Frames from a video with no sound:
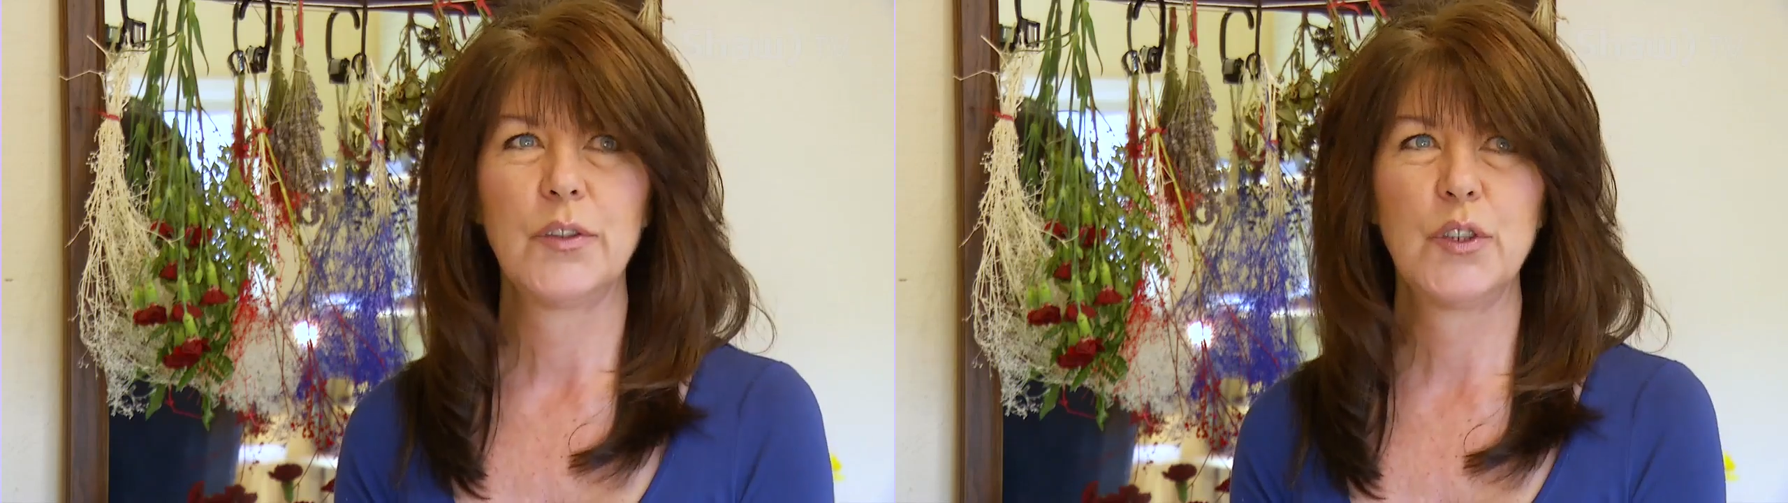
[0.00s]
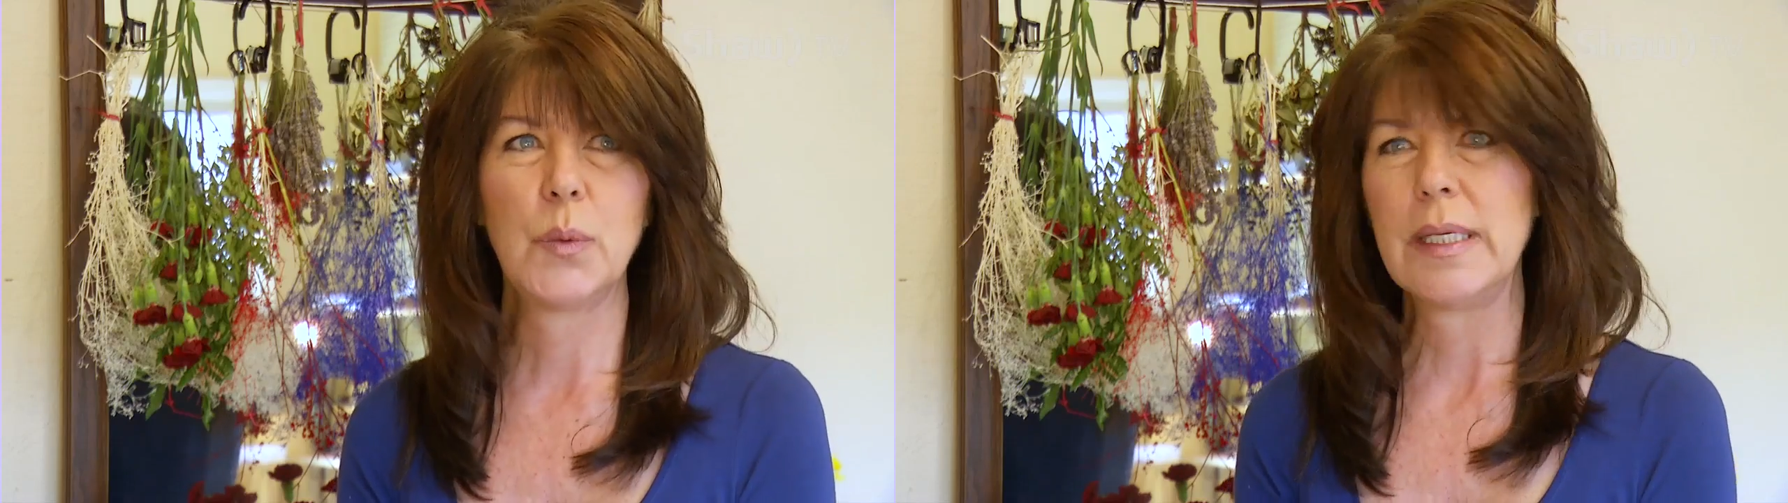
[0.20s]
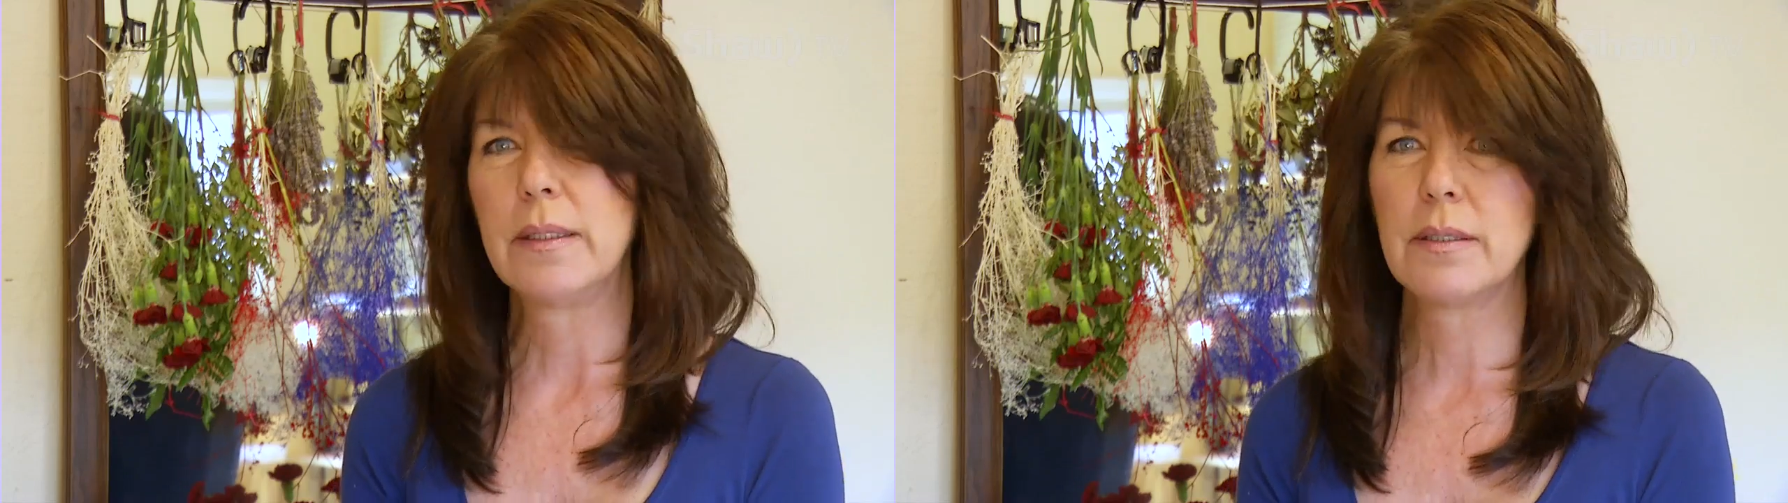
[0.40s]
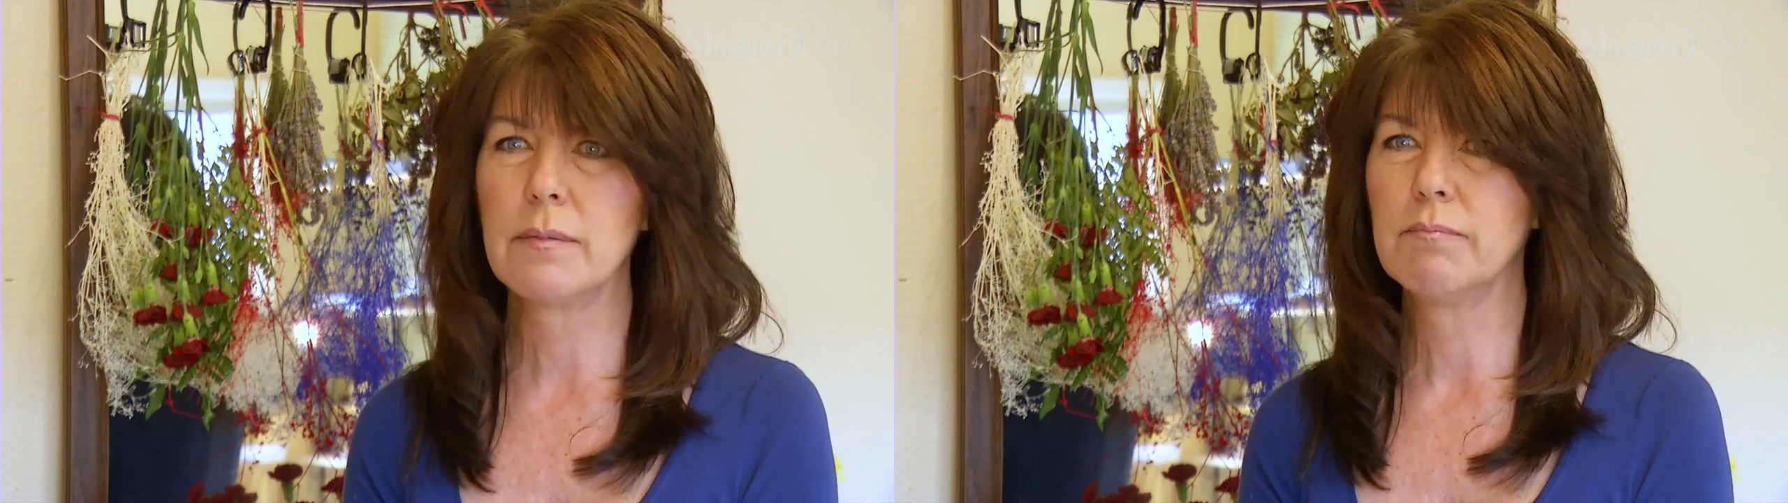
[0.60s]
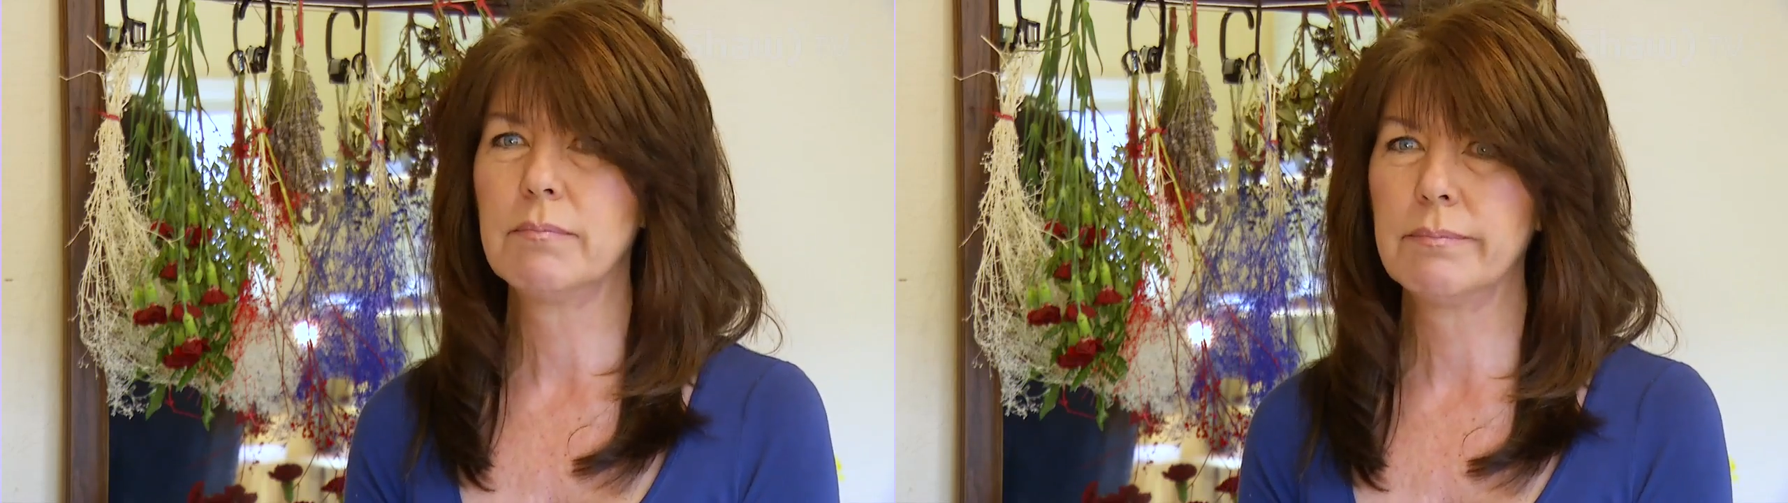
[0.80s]
tweet
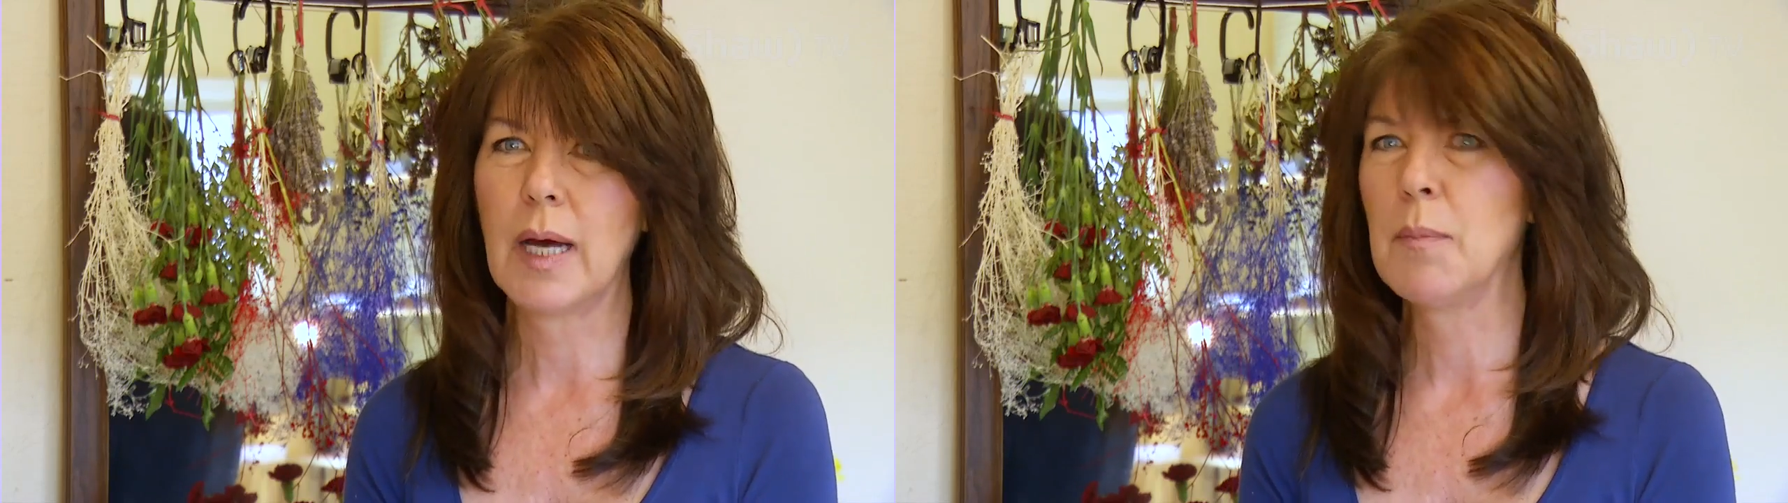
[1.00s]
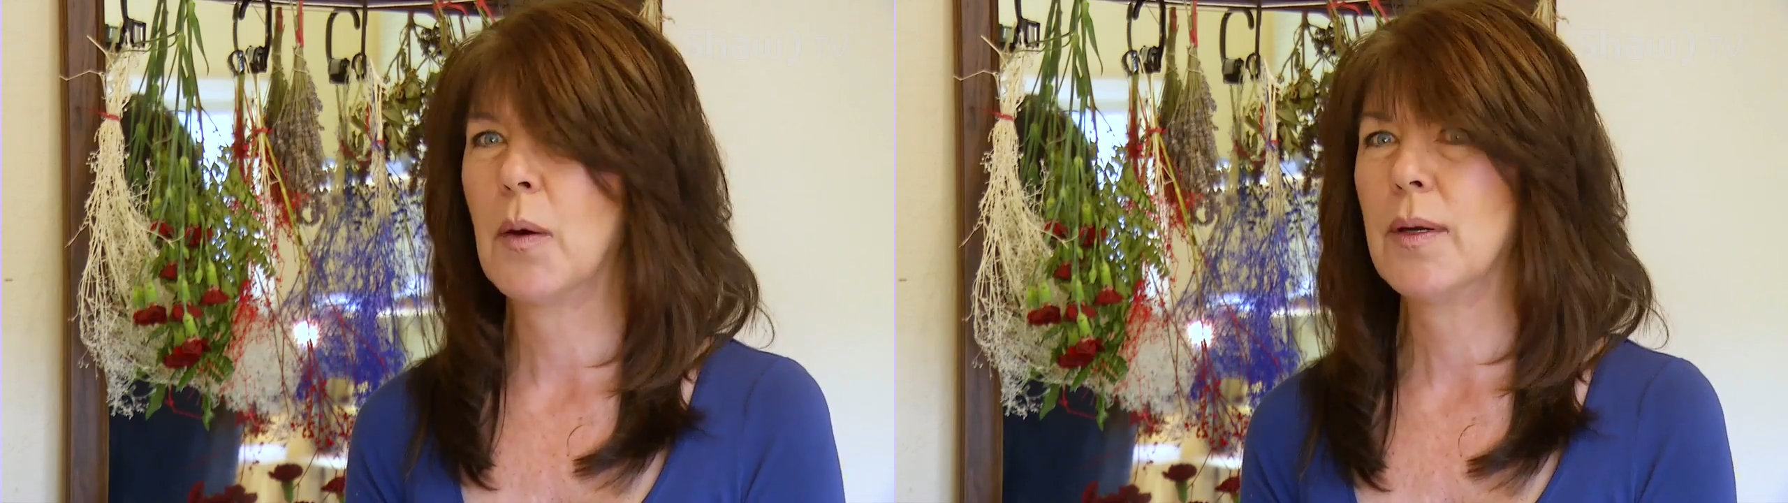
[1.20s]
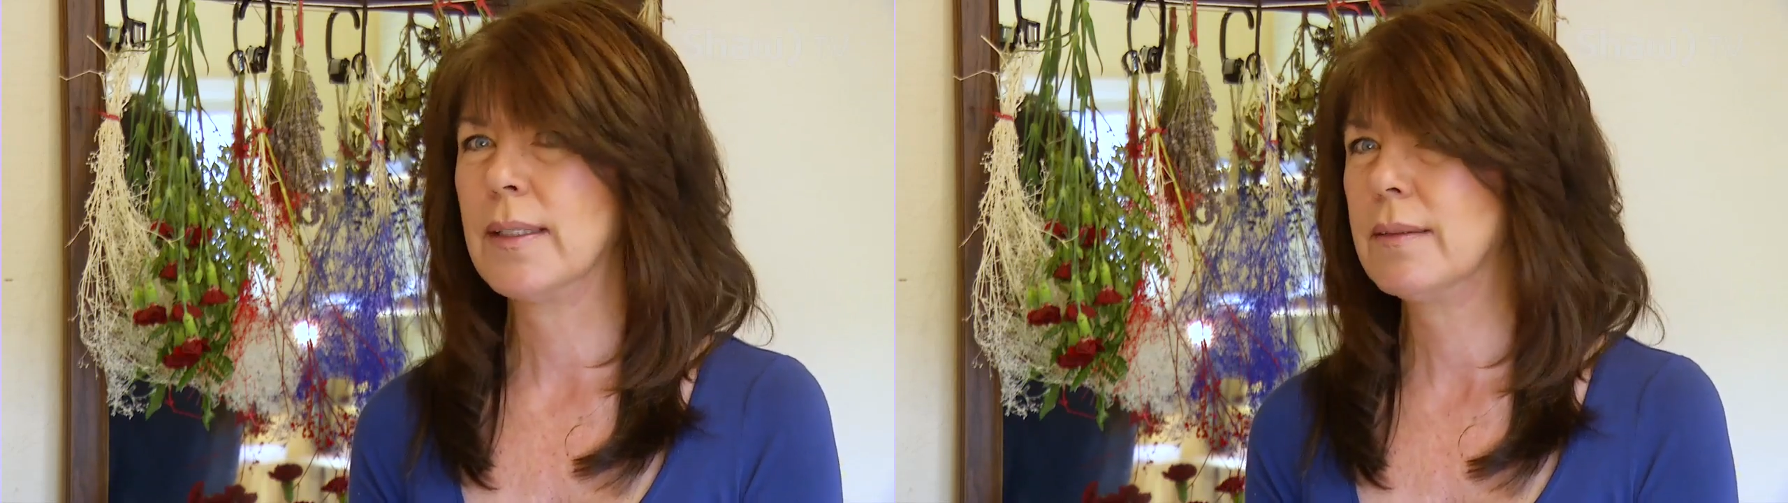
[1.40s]
about